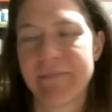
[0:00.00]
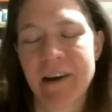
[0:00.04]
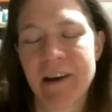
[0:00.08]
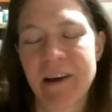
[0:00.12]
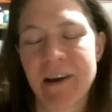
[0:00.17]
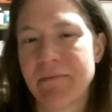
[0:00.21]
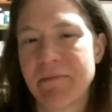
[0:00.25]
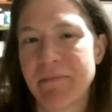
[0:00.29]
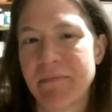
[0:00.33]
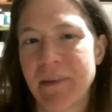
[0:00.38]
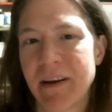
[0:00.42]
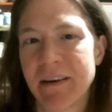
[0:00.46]

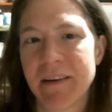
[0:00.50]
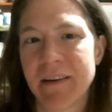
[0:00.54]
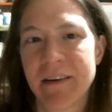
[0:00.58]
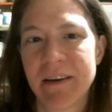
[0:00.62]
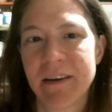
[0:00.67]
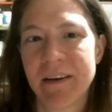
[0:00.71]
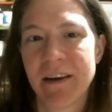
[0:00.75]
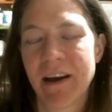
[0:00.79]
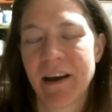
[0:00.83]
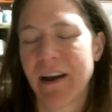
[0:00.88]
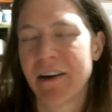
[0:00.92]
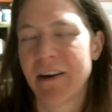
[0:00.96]
I
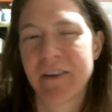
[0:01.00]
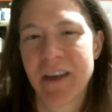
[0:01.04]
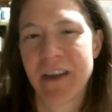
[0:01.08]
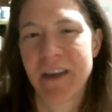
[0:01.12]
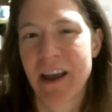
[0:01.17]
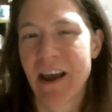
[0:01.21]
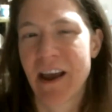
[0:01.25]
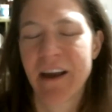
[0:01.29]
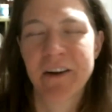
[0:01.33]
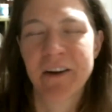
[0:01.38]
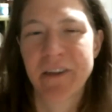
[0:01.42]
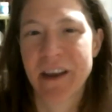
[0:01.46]

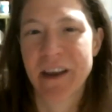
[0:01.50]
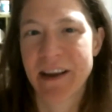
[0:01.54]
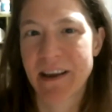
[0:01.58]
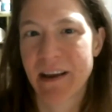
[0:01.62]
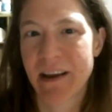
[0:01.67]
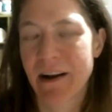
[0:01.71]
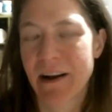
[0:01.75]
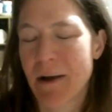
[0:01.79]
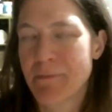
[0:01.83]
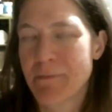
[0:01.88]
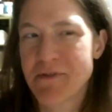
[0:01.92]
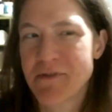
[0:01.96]
don't like
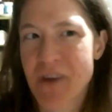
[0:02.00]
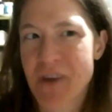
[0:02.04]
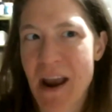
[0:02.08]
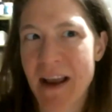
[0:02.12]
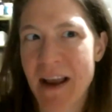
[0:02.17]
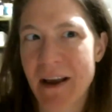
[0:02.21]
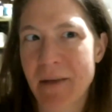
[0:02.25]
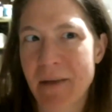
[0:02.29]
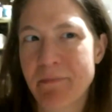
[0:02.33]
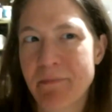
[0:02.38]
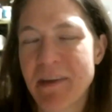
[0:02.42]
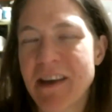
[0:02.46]
it.
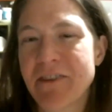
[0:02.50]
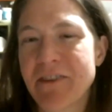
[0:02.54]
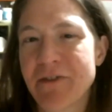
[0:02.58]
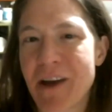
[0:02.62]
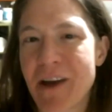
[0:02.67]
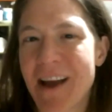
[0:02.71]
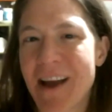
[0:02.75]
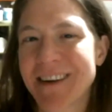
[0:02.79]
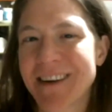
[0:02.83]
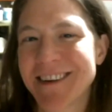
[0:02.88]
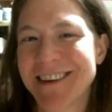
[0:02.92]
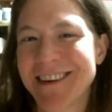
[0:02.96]
I'm being
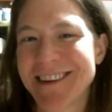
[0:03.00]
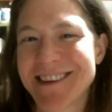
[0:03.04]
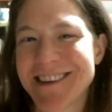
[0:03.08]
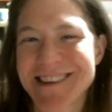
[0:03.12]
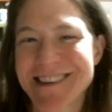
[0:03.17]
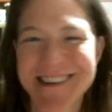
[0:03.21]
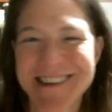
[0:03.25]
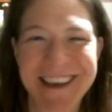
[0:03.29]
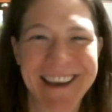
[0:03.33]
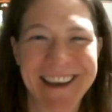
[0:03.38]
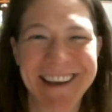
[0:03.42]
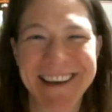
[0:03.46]
dragged into
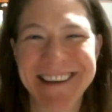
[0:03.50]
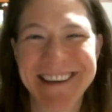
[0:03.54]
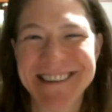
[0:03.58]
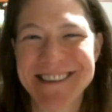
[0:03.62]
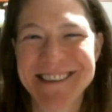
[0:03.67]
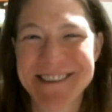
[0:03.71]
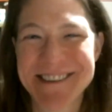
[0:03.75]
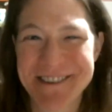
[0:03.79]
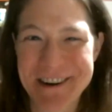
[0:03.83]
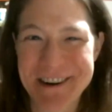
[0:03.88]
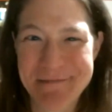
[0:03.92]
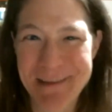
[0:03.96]
this kicking and
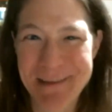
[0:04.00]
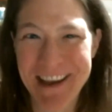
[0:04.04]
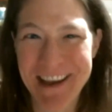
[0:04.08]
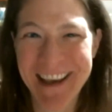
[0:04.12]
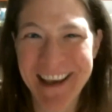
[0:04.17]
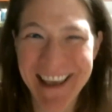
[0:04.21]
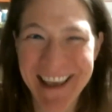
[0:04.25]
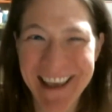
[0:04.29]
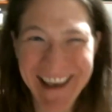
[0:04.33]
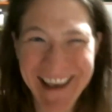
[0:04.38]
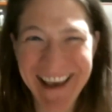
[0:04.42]
screaming.